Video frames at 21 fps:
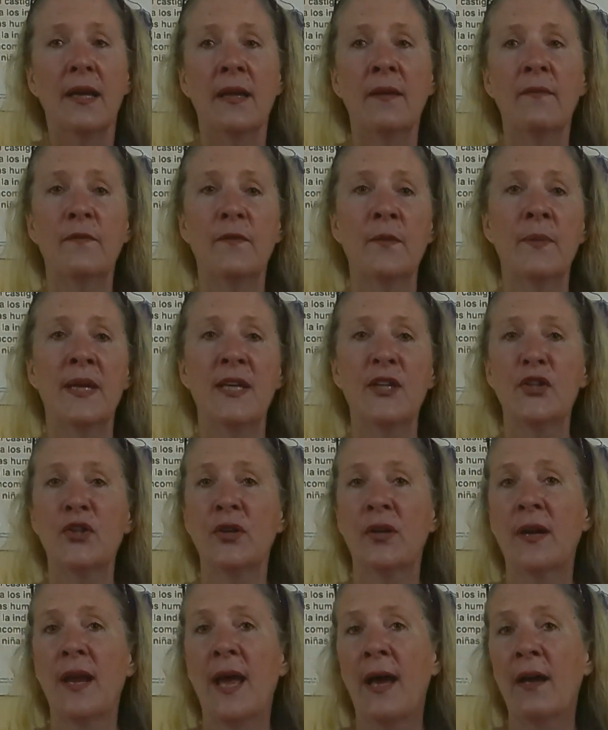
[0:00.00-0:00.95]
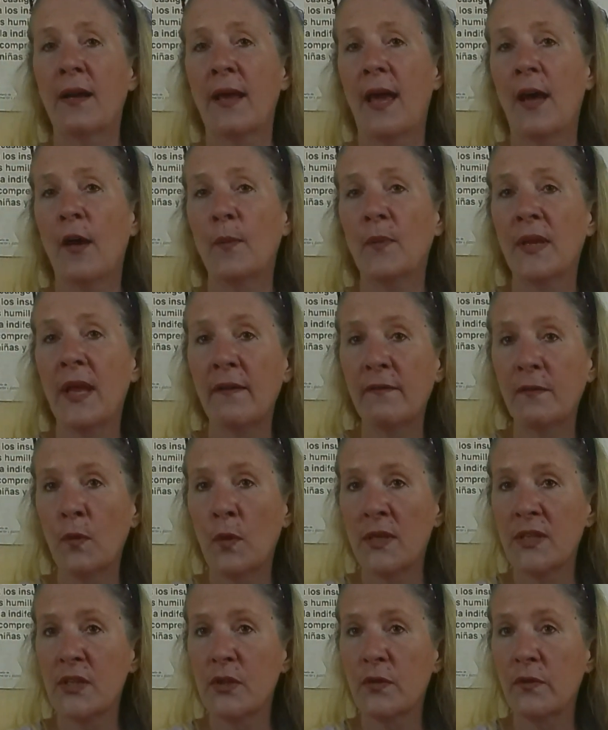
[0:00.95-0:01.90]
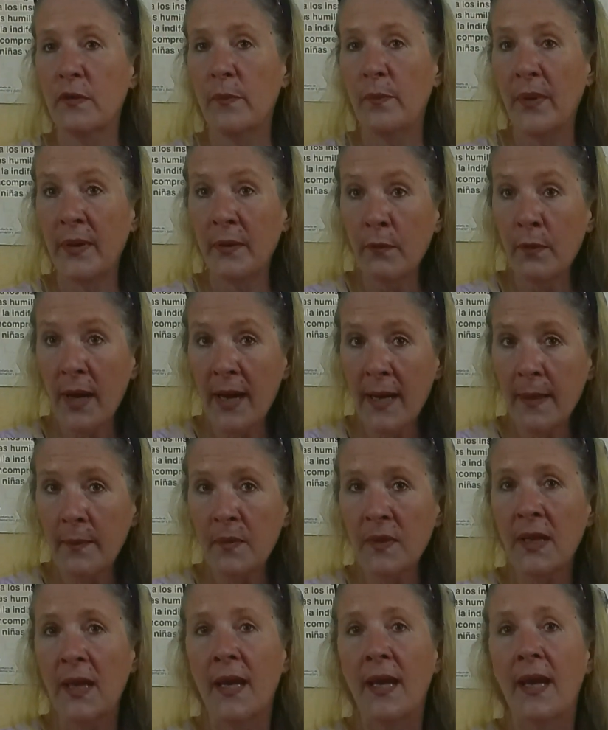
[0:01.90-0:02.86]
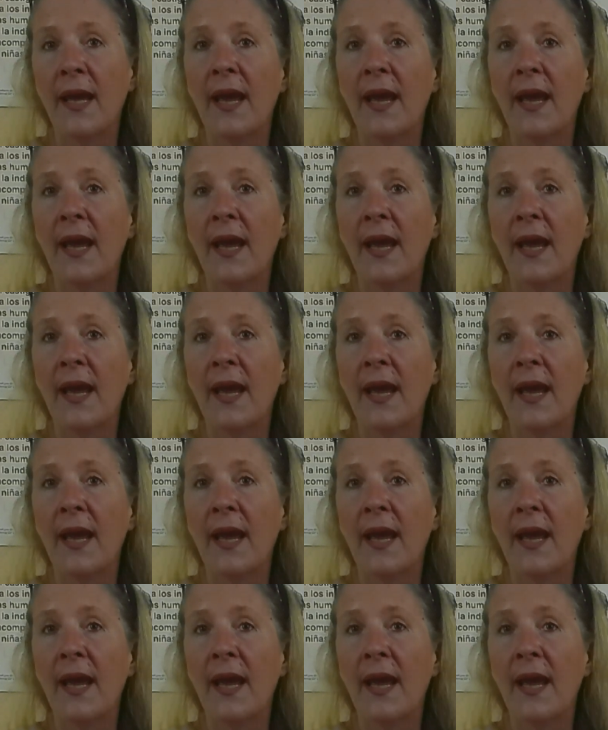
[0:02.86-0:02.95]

information on how to help loved ones who have been raped,